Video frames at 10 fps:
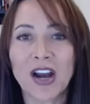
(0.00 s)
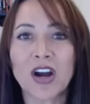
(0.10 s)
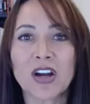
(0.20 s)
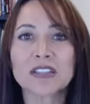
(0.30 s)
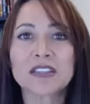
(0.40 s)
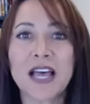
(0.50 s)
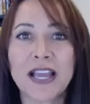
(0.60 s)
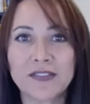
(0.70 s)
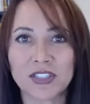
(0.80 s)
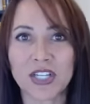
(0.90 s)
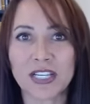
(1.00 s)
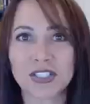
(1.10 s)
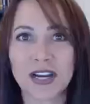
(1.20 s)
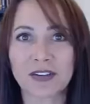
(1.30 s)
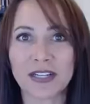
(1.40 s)
Our lives change
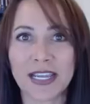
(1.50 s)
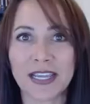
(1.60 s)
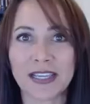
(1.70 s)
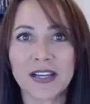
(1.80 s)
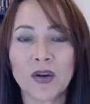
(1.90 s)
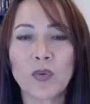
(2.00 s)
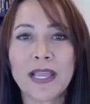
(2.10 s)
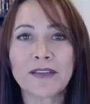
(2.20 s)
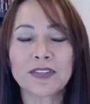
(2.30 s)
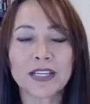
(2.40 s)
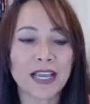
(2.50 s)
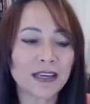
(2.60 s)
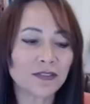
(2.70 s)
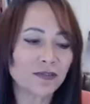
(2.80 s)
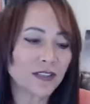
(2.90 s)
every day. We have to
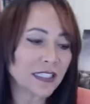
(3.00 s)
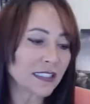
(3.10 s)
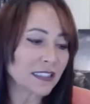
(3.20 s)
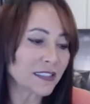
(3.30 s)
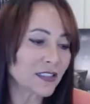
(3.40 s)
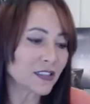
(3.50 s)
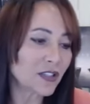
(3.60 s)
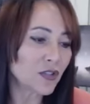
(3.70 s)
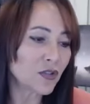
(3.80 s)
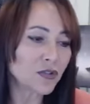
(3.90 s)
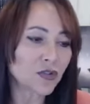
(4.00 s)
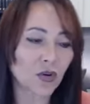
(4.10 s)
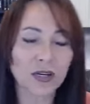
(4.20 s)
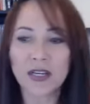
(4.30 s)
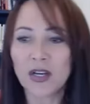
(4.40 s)
kind of listen to the news
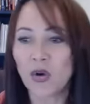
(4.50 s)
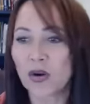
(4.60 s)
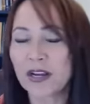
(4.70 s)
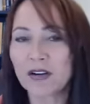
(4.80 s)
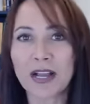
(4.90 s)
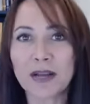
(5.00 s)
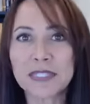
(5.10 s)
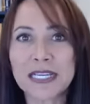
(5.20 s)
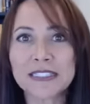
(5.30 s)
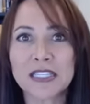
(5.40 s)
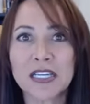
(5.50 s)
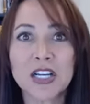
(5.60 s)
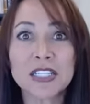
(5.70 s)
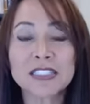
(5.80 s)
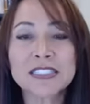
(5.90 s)
or or hear updates
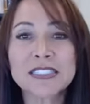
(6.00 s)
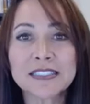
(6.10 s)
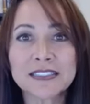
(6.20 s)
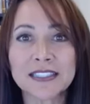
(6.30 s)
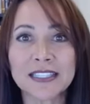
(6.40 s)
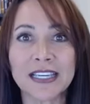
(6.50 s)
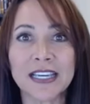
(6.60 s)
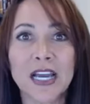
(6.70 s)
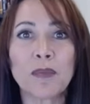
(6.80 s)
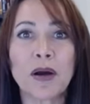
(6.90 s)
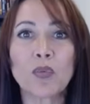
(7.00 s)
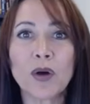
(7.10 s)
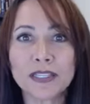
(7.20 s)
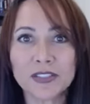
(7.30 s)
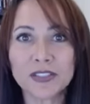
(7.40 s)
consistently about
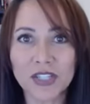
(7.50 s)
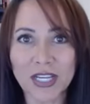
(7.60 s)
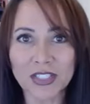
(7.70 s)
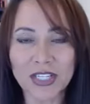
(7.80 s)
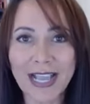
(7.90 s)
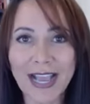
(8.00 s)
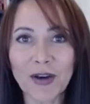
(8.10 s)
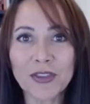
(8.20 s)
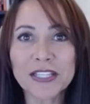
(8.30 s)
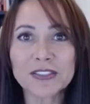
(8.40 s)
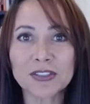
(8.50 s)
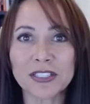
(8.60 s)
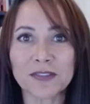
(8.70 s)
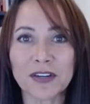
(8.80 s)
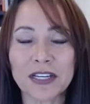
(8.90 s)
what is changing, how things are
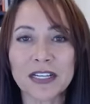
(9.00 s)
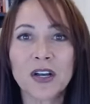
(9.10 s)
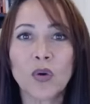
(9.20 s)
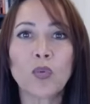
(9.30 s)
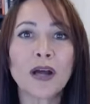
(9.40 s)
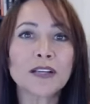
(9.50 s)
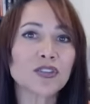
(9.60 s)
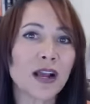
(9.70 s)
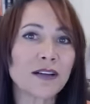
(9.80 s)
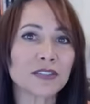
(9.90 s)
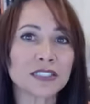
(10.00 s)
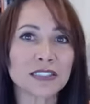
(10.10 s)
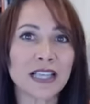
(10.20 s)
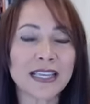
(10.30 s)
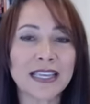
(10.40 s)
different, what travel is
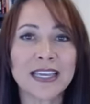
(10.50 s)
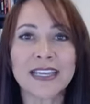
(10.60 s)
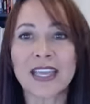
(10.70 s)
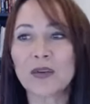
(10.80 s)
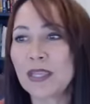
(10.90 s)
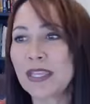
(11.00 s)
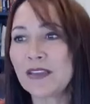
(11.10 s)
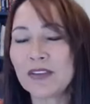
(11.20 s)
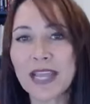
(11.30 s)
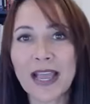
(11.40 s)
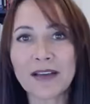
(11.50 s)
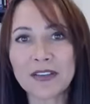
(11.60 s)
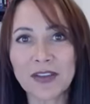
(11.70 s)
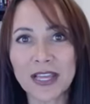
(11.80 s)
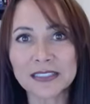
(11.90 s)
like, can we even have
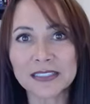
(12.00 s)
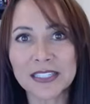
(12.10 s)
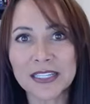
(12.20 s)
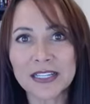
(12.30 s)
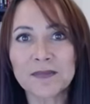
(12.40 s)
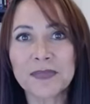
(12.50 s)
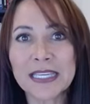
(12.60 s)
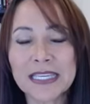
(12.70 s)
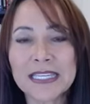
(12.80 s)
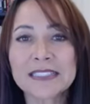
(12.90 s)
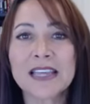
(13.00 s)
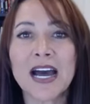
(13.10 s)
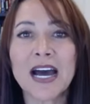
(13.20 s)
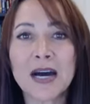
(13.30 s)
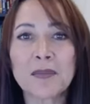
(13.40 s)
events? It is
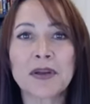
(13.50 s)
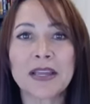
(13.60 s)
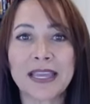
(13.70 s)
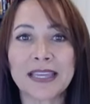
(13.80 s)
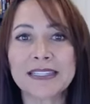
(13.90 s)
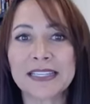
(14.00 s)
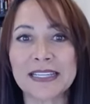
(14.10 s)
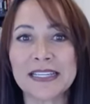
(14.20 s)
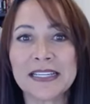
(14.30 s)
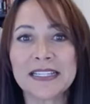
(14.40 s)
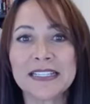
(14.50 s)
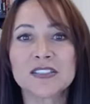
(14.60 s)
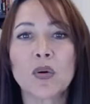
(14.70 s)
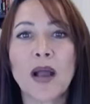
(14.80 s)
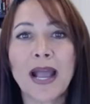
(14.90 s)
upended.
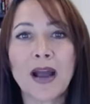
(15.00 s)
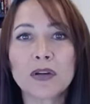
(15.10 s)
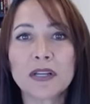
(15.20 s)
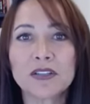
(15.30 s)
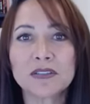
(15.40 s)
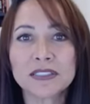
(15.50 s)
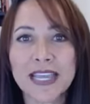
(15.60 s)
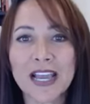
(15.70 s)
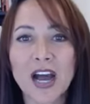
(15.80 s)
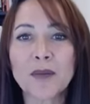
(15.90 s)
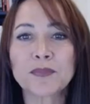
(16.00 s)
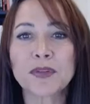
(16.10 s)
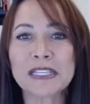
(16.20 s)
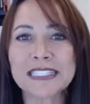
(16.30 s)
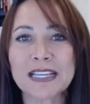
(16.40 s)
So how can you stay
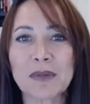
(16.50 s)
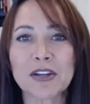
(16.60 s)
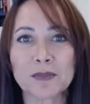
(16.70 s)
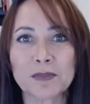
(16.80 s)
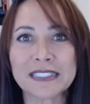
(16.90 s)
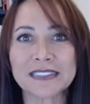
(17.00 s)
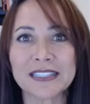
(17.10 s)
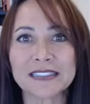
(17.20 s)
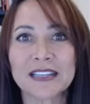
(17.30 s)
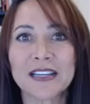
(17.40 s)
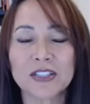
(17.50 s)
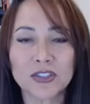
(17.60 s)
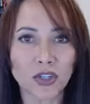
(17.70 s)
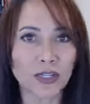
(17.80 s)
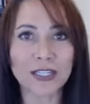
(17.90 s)
optimistic about your business
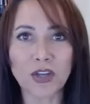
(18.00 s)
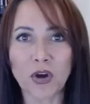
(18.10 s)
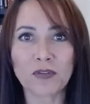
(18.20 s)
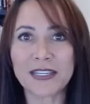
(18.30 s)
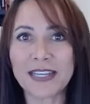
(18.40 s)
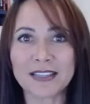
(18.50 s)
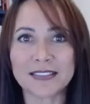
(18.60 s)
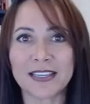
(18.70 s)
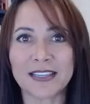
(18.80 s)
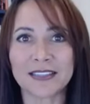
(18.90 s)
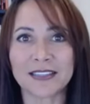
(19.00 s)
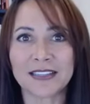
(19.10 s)
during COVID-19?